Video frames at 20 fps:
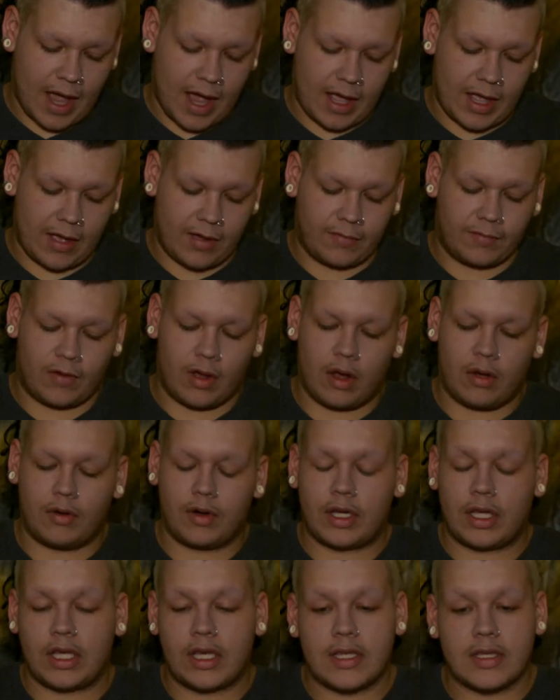I have
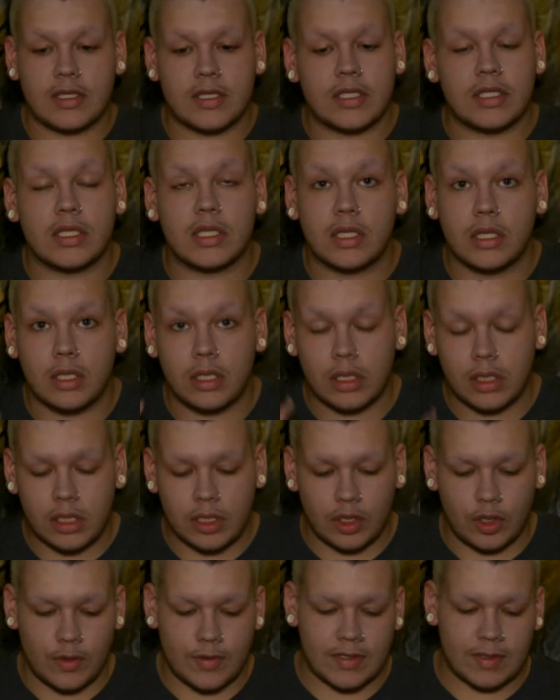already concealed
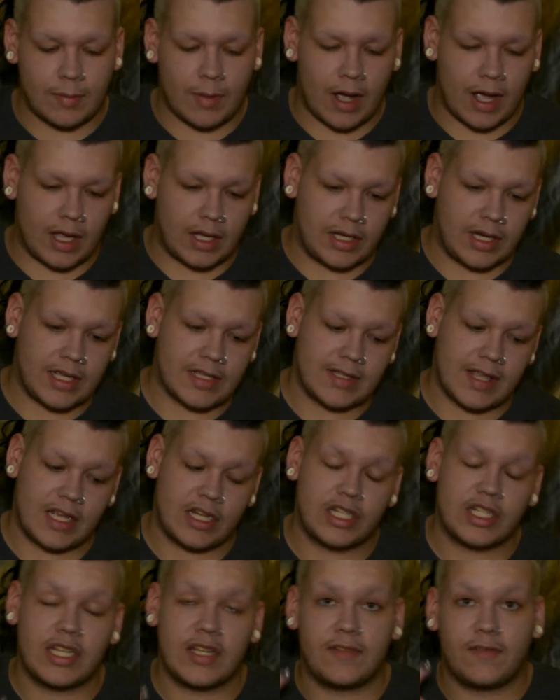using my NYX
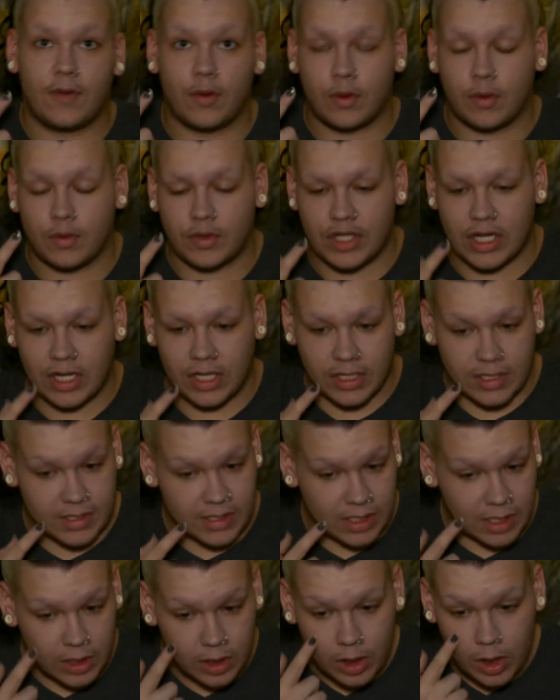HD Photogenic
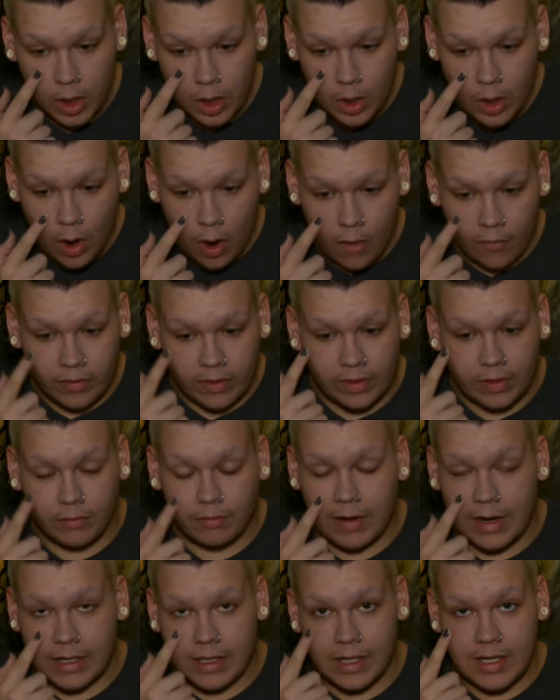Concealer over the
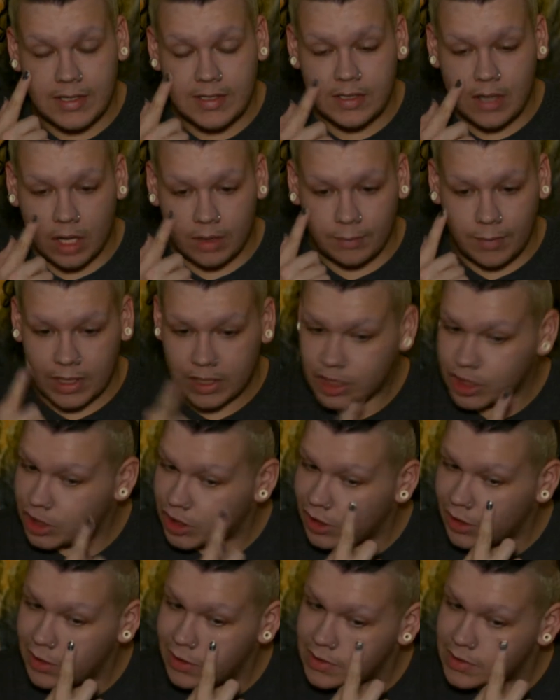redness on my
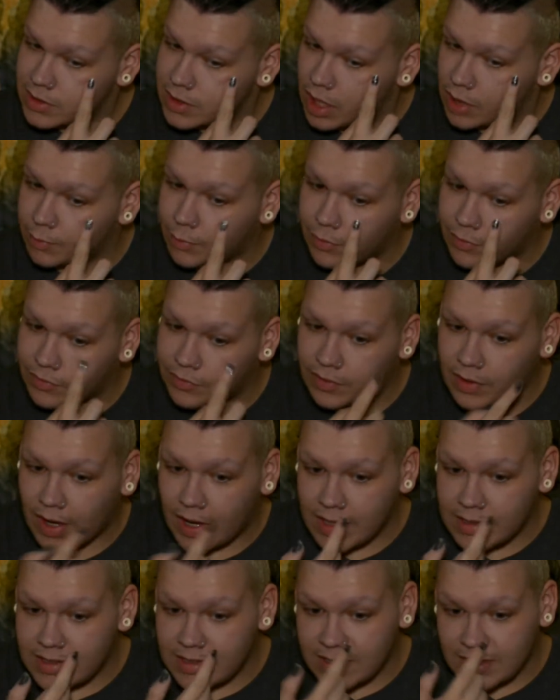cheeks on both
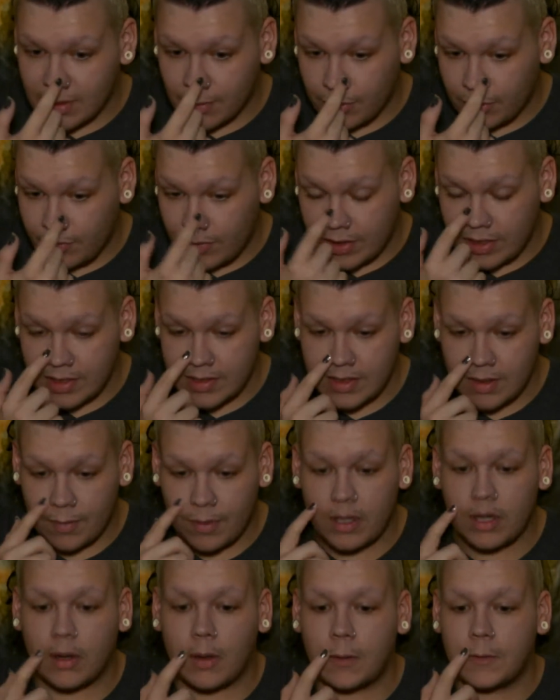sides, some of the redness on
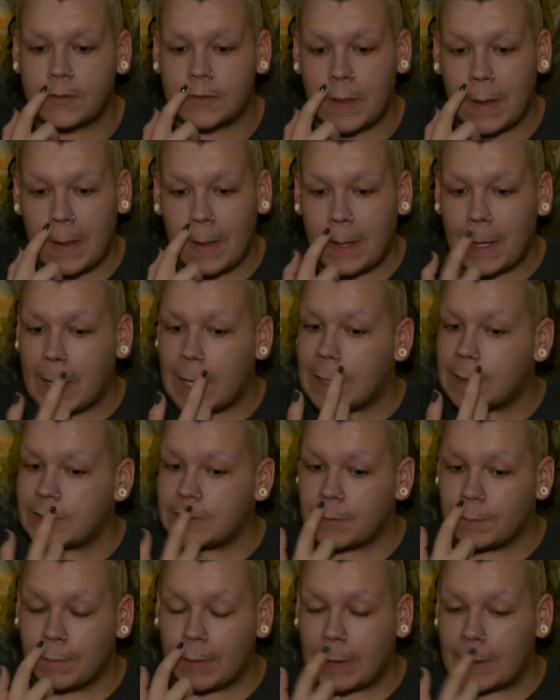my nose, and
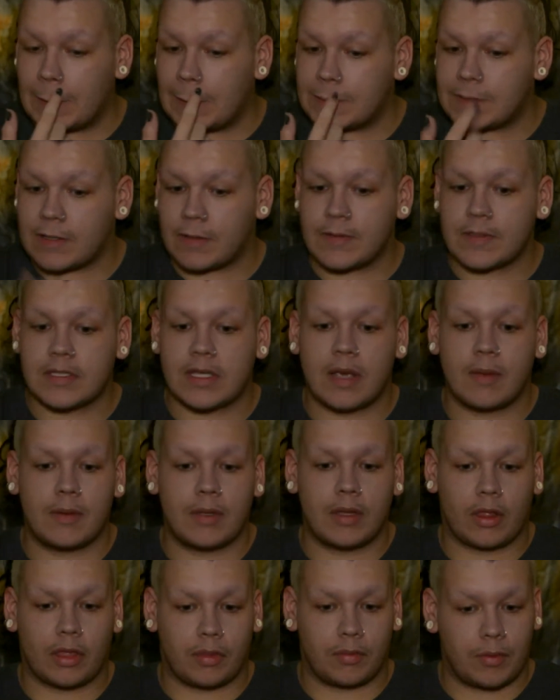some redness that was
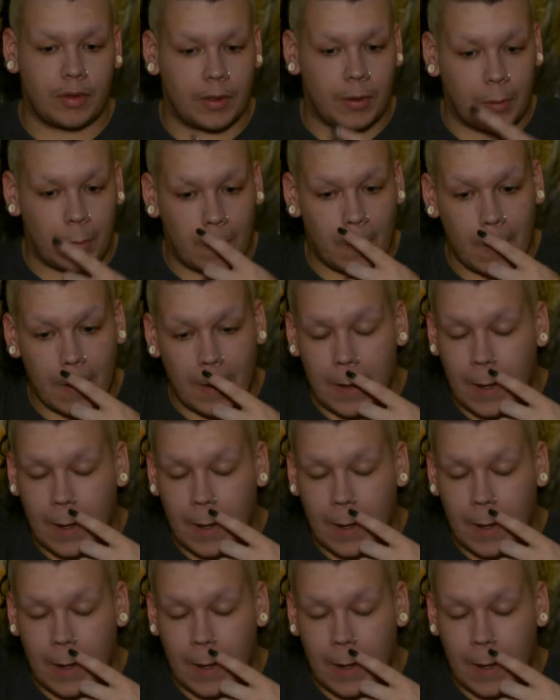coming through